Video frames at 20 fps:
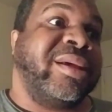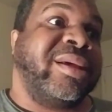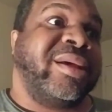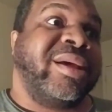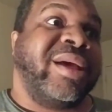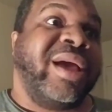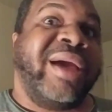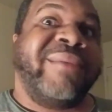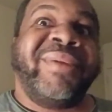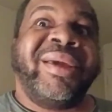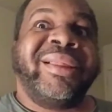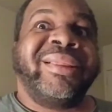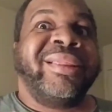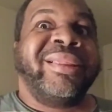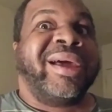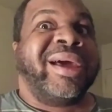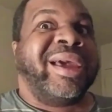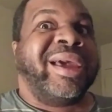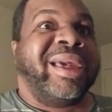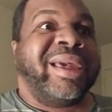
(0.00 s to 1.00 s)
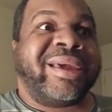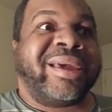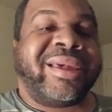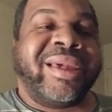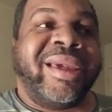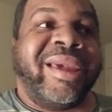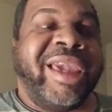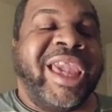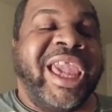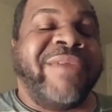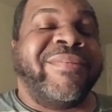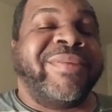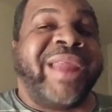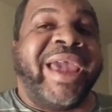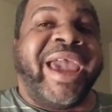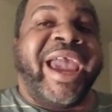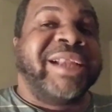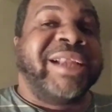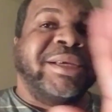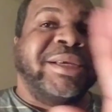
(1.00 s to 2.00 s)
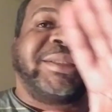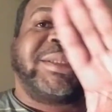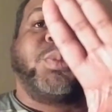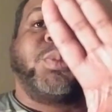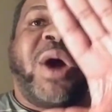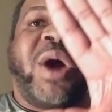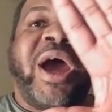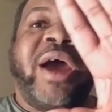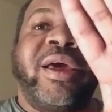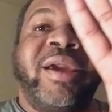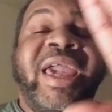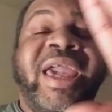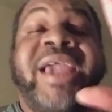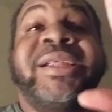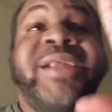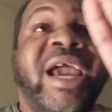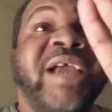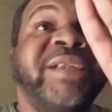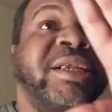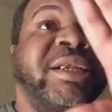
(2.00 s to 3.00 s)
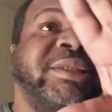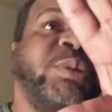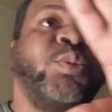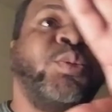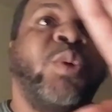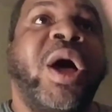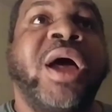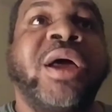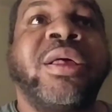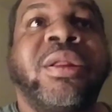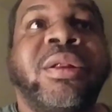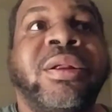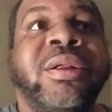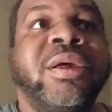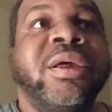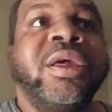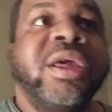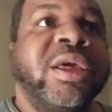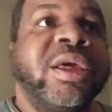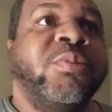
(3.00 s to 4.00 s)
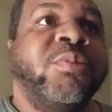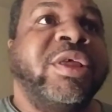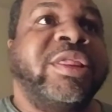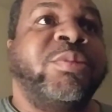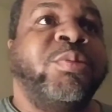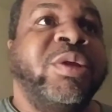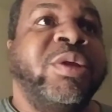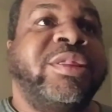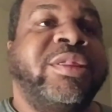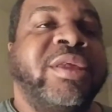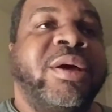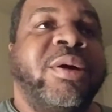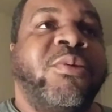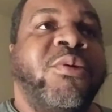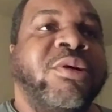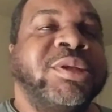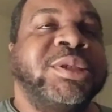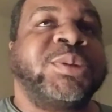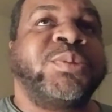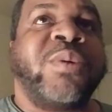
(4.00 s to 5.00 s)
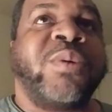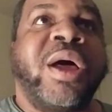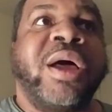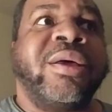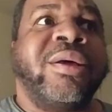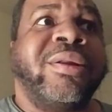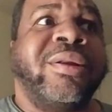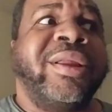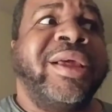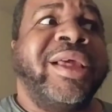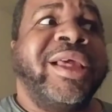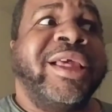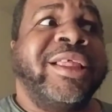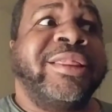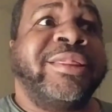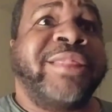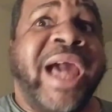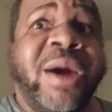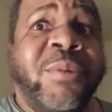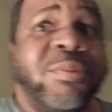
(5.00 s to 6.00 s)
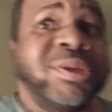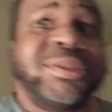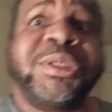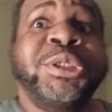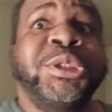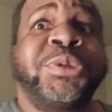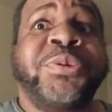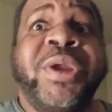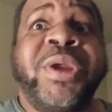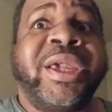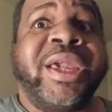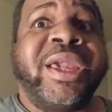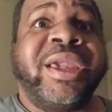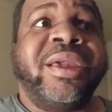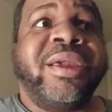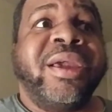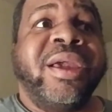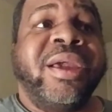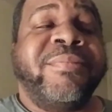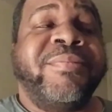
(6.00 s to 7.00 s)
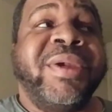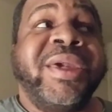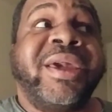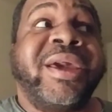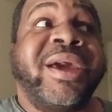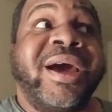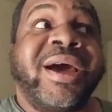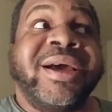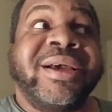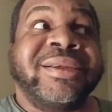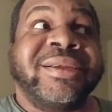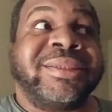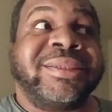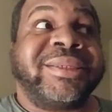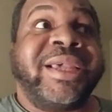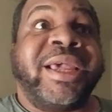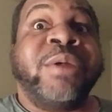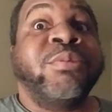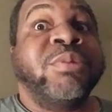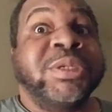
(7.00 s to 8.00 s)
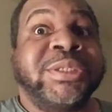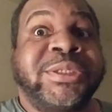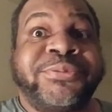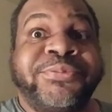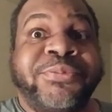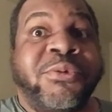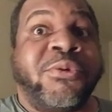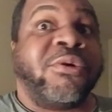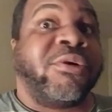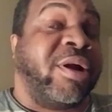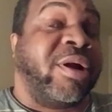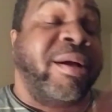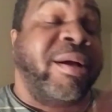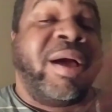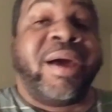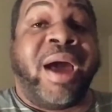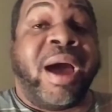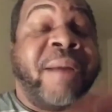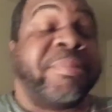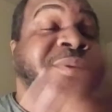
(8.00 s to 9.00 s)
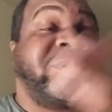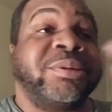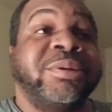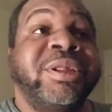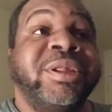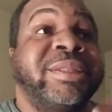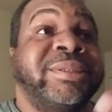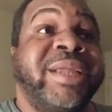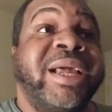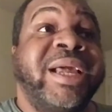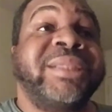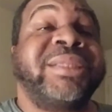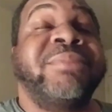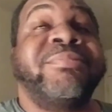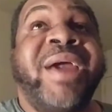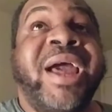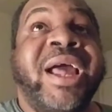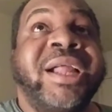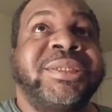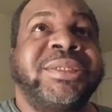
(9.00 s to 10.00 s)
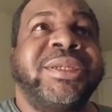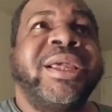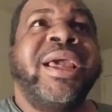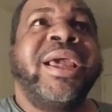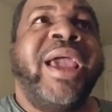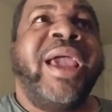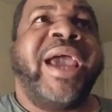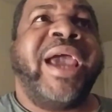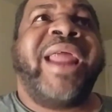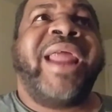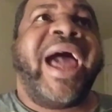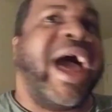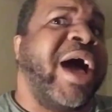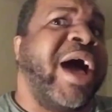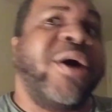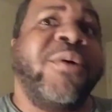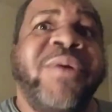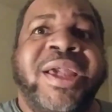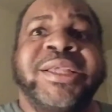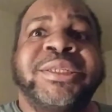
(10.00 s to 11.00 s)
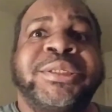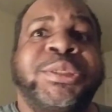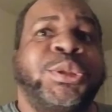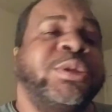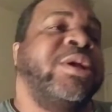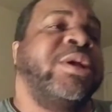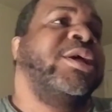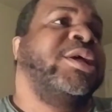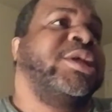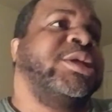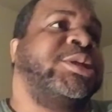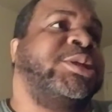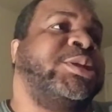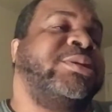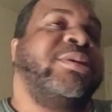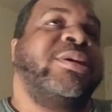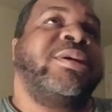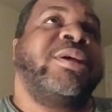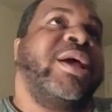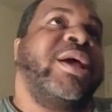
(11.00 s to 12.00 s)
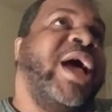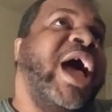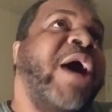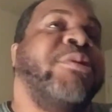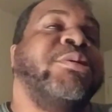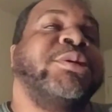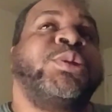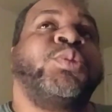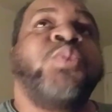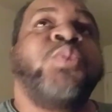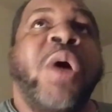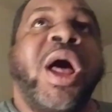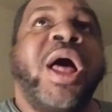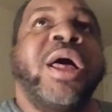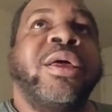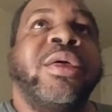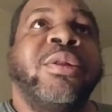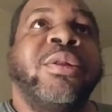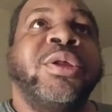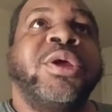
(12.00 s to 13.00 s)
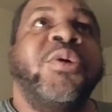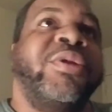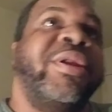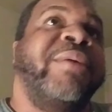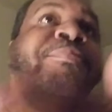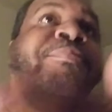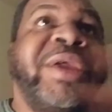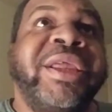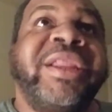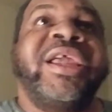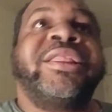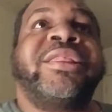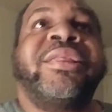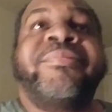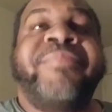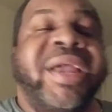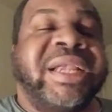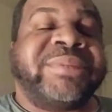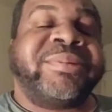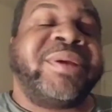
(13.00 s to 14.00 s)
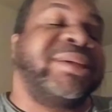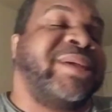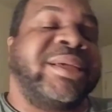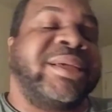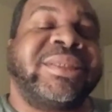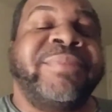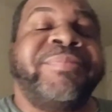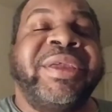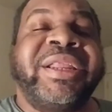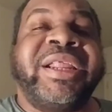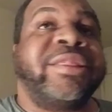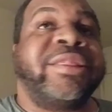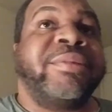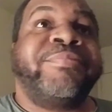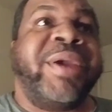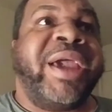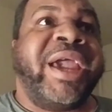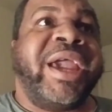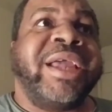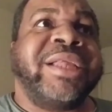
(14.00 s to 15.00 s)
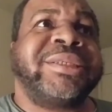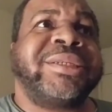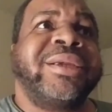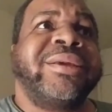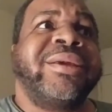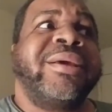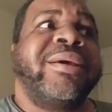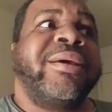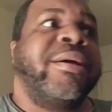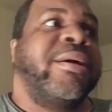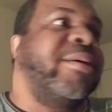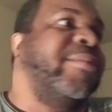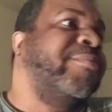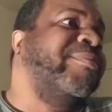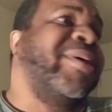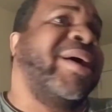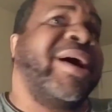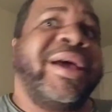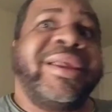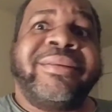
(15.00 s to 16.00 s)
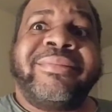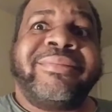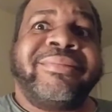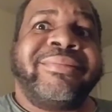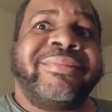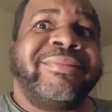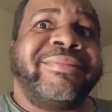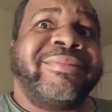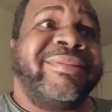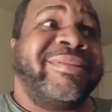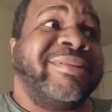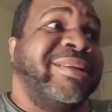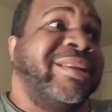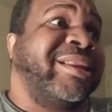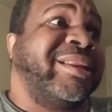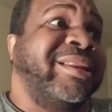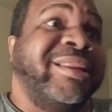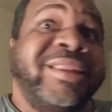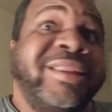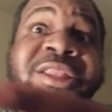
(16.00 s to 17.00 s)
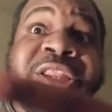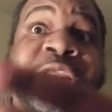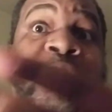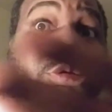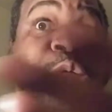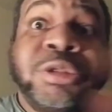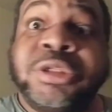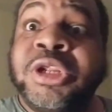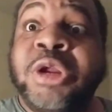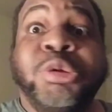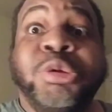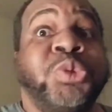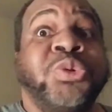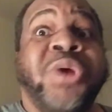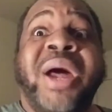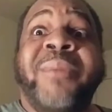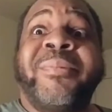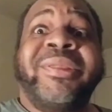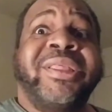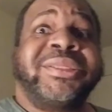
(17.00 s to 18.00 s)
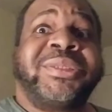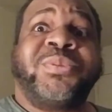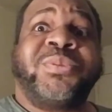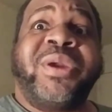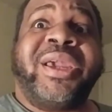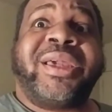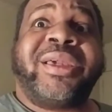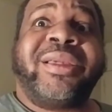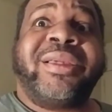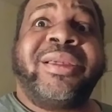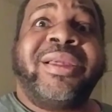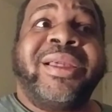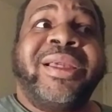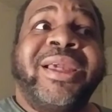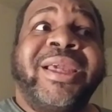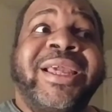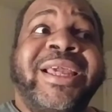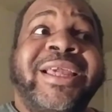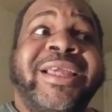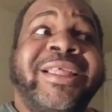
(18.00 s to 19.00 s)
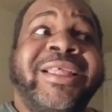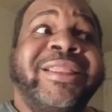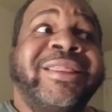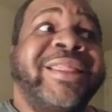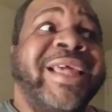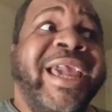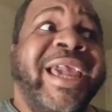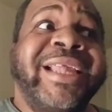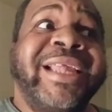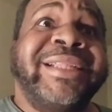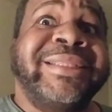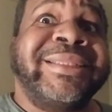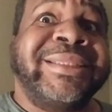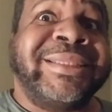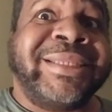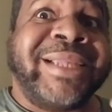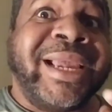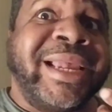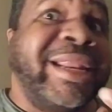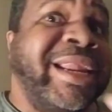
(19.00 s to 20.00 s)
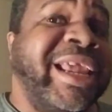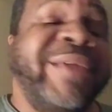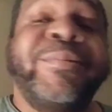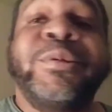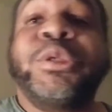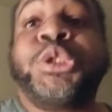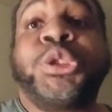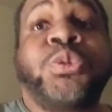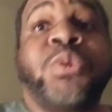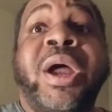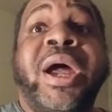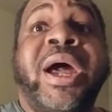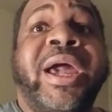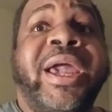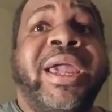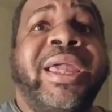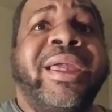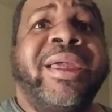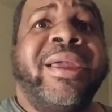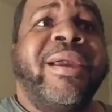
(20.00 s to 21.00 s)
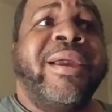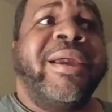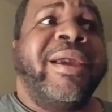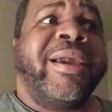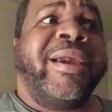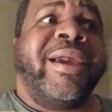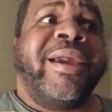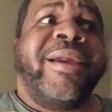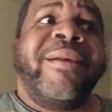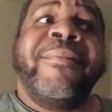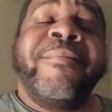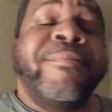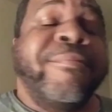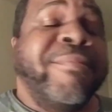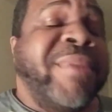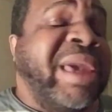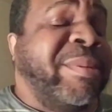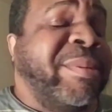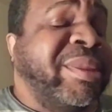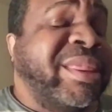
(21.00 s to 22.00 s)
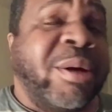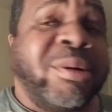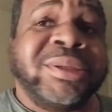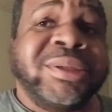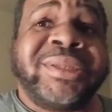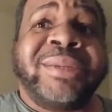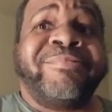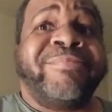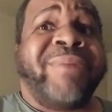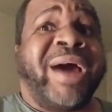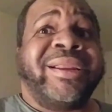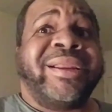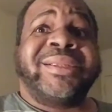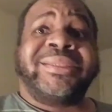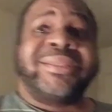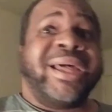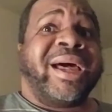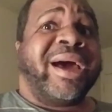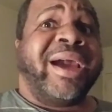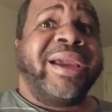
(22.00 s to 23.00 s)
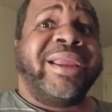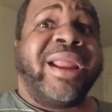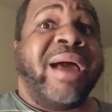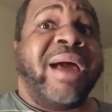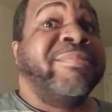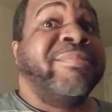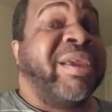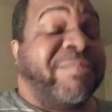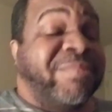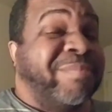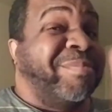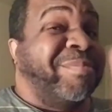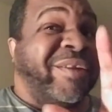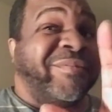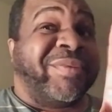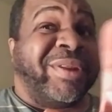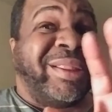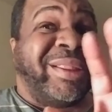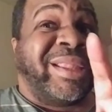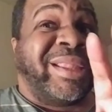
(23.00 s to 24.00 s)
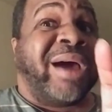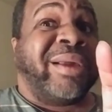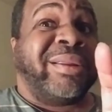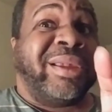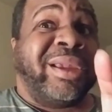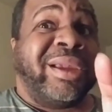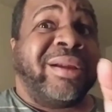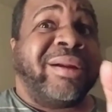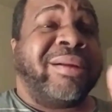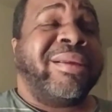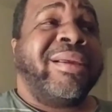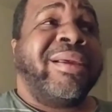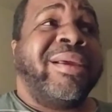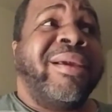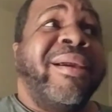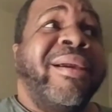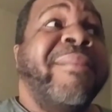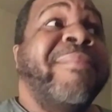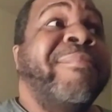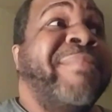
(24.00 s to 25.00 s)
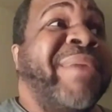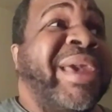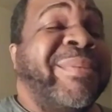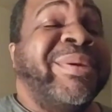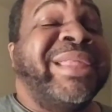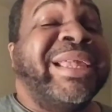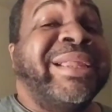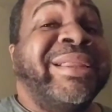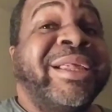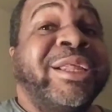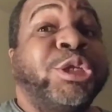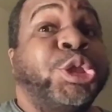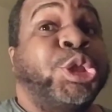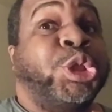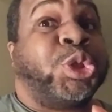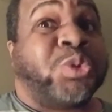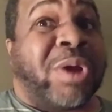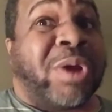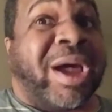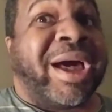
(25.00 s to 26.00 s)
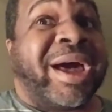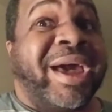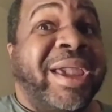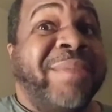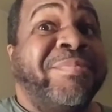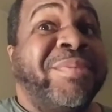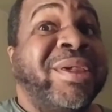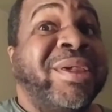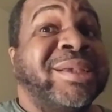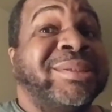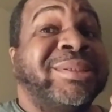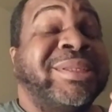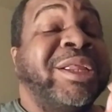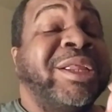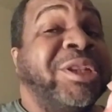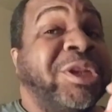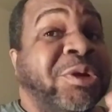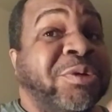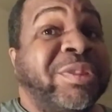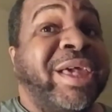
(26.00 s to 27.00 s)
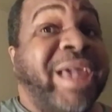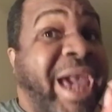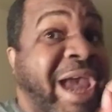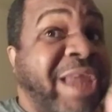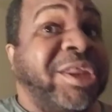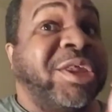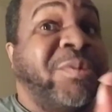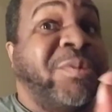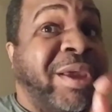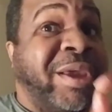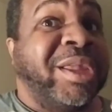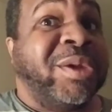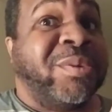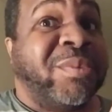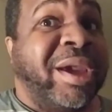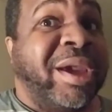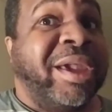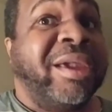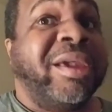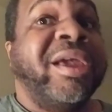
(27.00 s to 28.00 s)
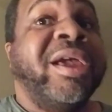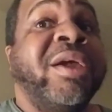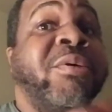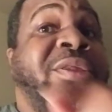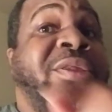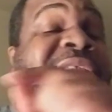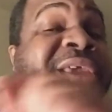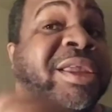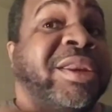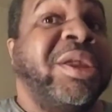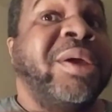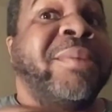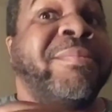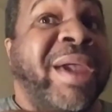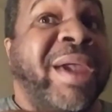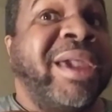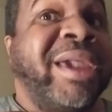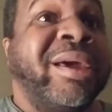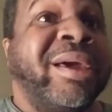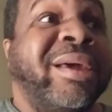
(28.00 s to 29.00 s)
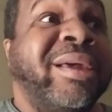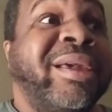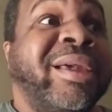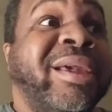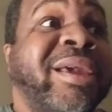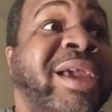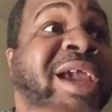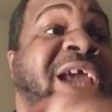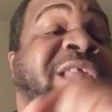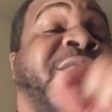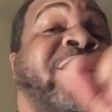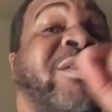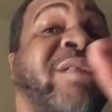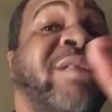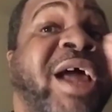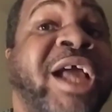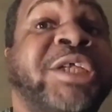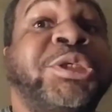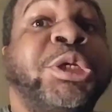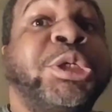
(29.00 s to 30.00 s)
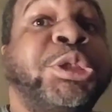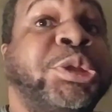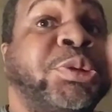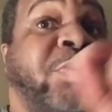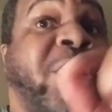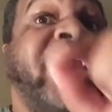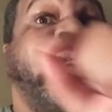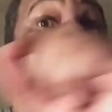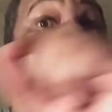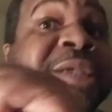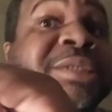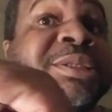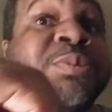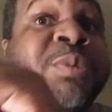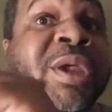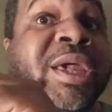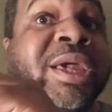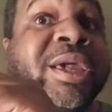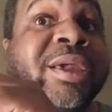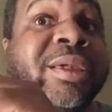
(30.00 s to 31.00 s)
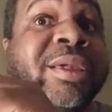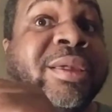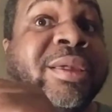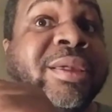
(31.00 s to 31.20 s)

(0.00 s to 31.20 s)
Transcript: I mean, like even AJ Swoggle with Hornswoggle, that was intriguing because it was for an opportunity to tag team match. And how Swoggle going to beat Ethan Page because he has to beat Ethan Page, but no drama this week. They didn't even try. Maybe that was by design. I'm giving the benefit of the doubt here. Maybe they didn't try because they knew they had you anyway with Kenny Omega, and they'll actually try next week.